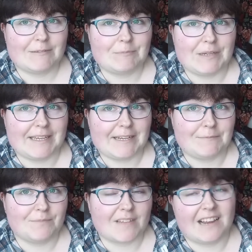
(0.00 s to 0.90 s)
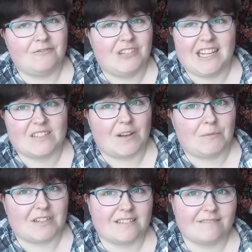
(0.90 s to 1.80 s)
But yeah, I really like this
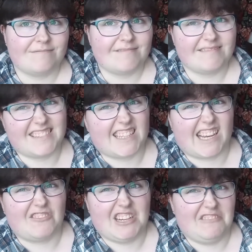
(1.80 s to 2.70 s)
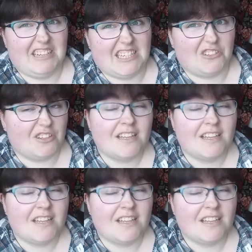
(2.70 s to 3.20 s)
fabric. I really do.